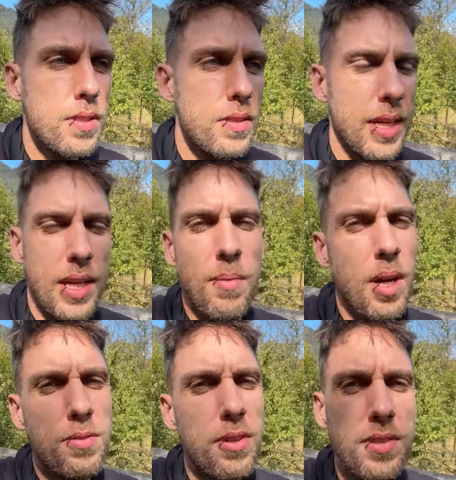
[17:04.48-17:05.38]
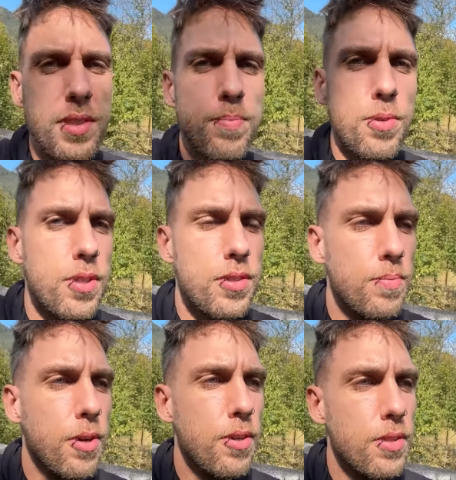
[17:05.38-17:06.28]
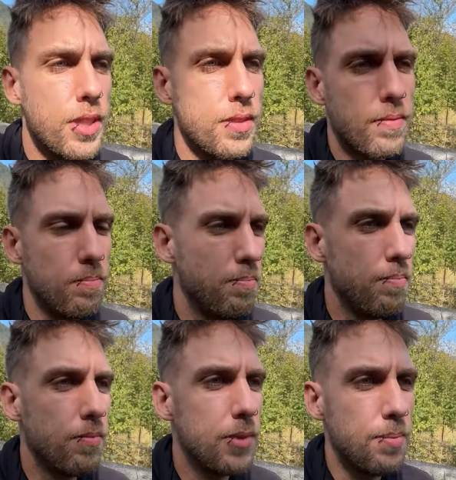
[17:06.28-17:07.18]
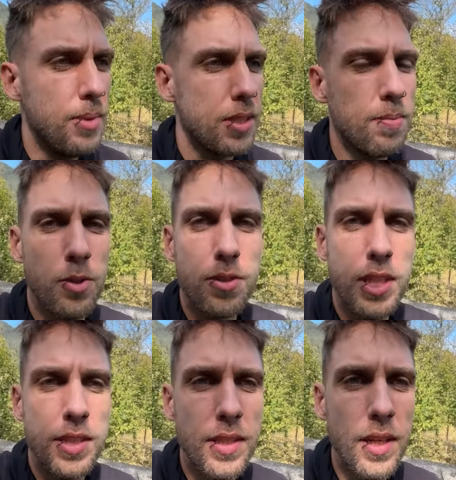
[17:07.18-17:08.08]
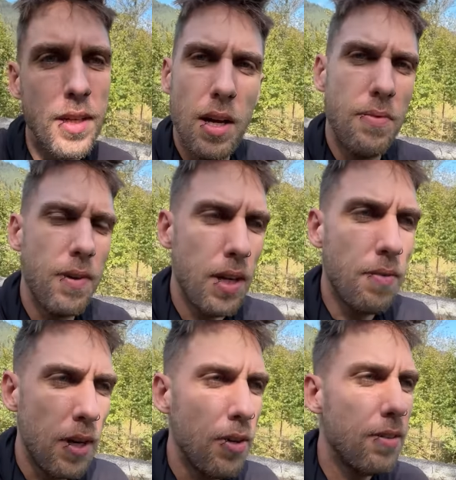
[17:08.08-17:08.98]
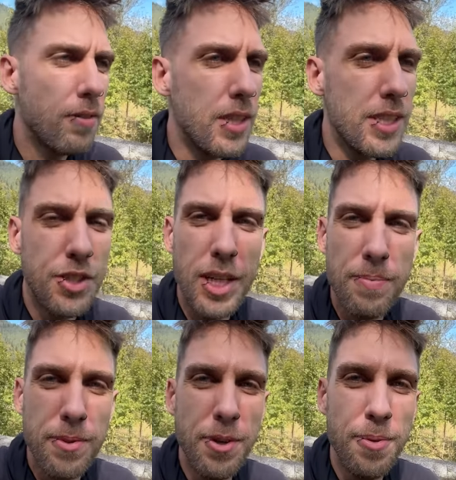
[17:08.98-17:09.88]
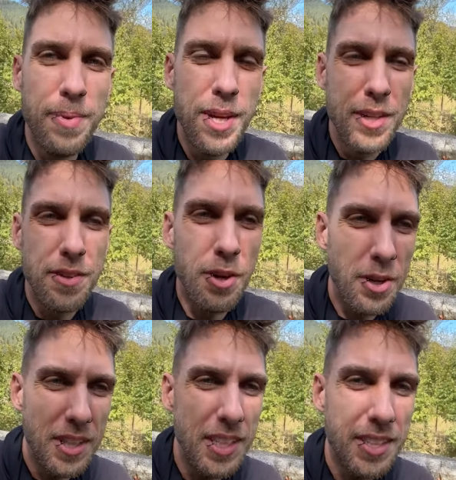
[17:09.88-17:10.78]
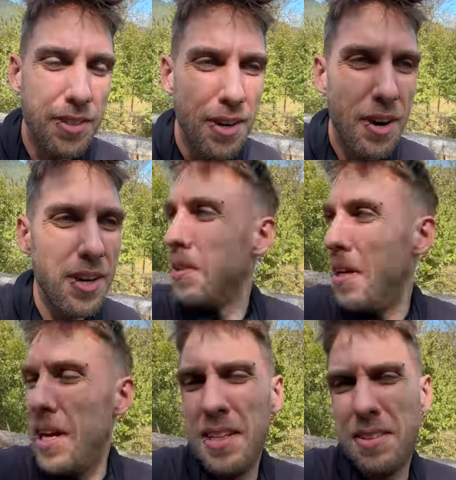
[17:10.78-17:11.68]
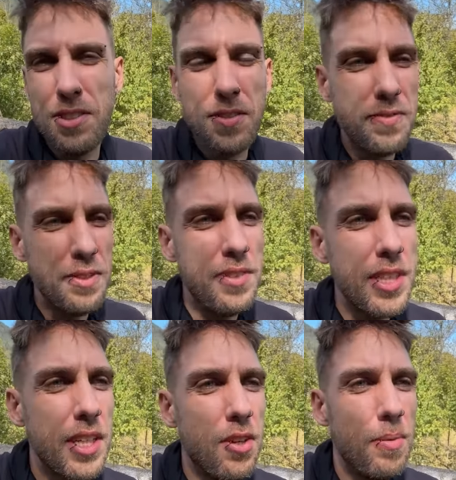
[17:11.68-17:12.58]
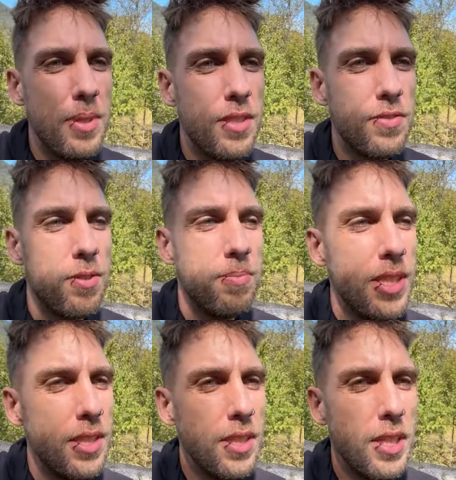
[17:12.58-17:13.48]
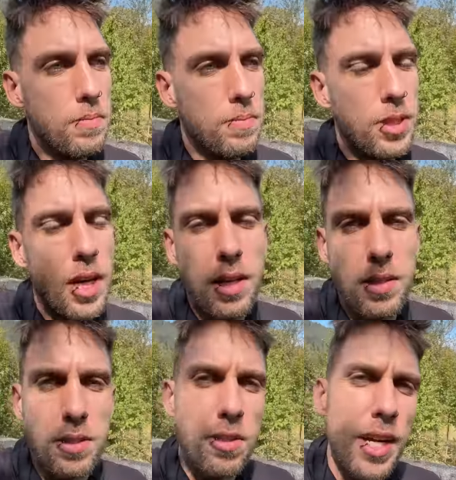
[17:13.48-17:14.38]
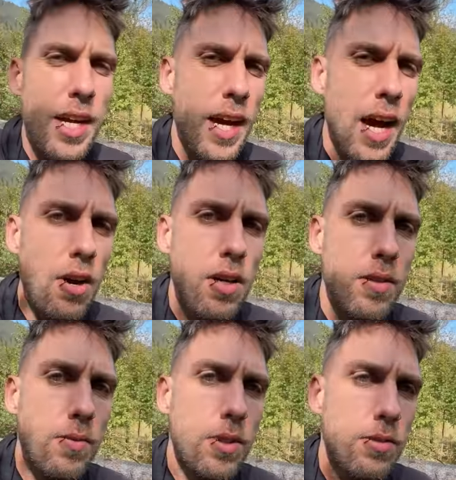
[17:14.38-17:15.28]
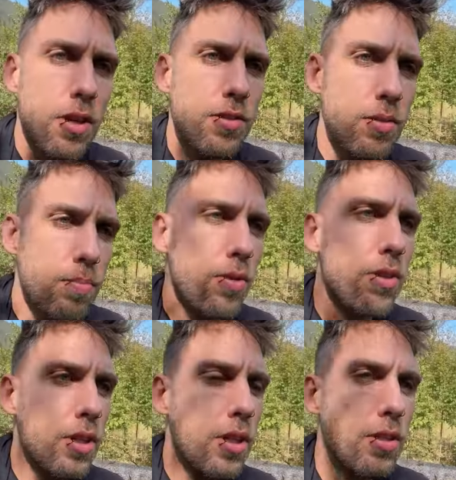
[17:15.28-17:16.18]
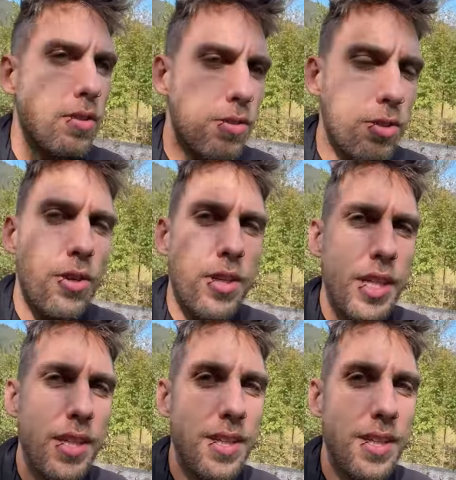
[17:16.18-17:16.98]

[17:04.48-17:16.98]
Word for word: Like I'm, I'm, crossing the border tomorrow. That that makes more sense. I, found a really cheap room, 13 euros, and it's just 50 kilometers from here. So I'll go there now and I will cross the border to Turkey